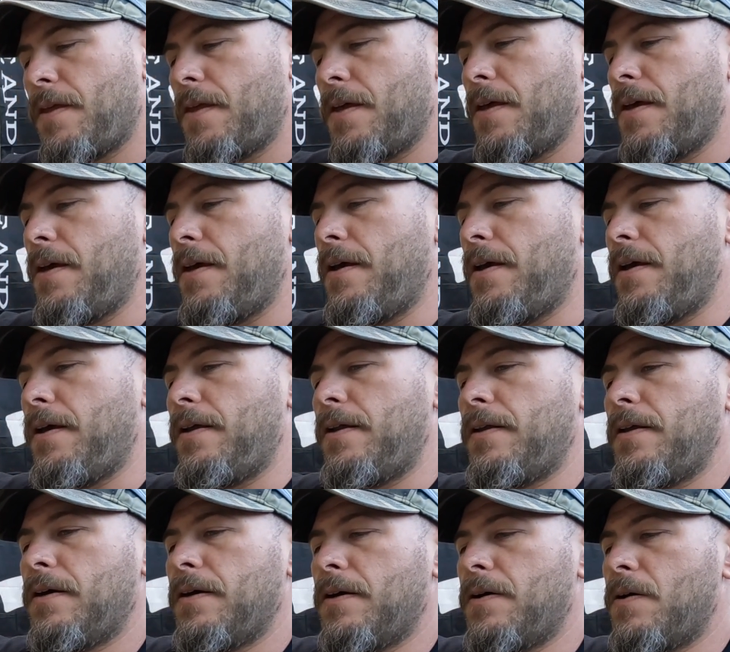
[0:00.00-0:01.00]

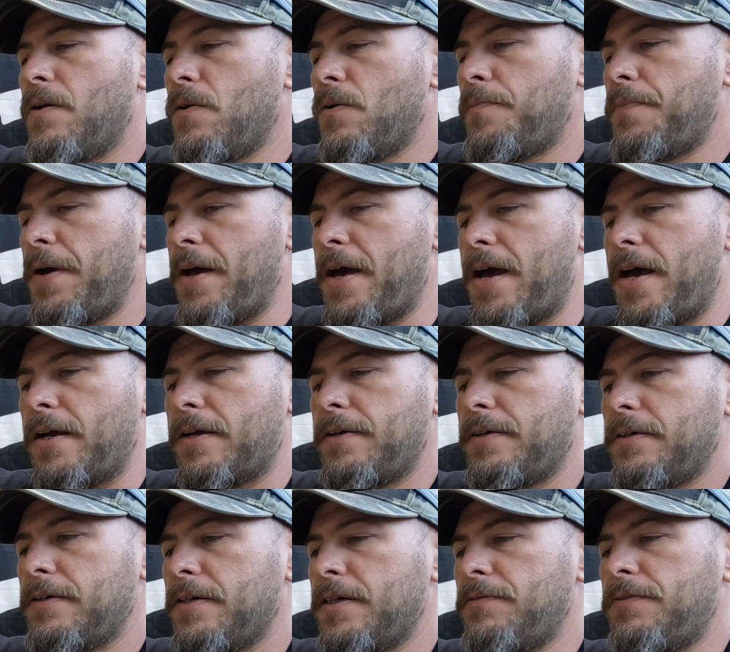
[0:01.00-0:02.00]
And a whole pack
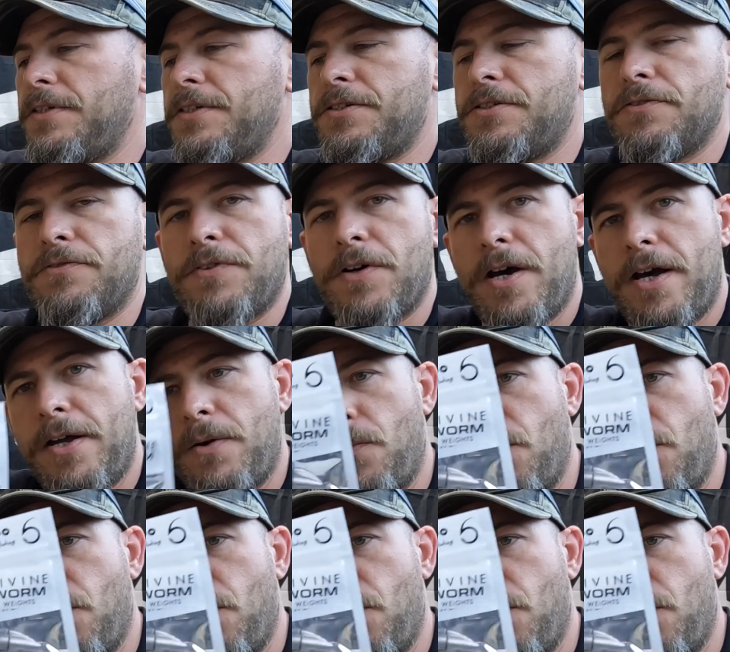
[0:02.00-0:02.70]
of these Divine